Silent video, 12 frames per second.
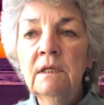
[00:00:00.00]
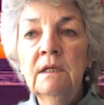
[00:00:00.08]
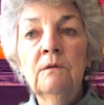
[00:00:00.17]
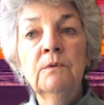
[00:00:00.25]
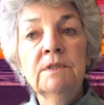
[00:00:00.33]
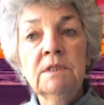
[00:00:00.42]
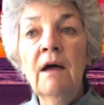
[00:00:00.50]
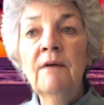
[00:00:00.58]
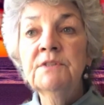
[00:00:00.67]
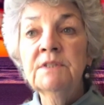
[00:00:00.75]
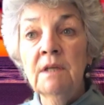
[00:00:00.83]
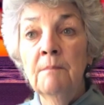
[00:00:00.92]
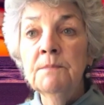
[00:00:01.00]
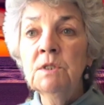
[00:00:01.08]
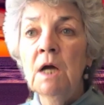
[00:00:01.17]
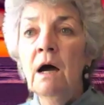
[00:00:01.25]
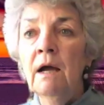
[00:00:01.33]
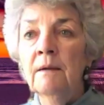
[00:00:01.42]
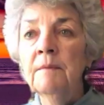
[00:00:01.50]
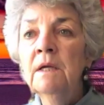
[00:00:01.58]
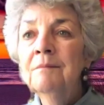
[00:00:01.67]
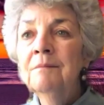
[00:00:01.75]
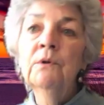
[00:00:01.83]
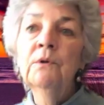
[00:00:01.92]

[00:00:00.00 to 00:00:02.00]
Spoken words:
We still have some time. We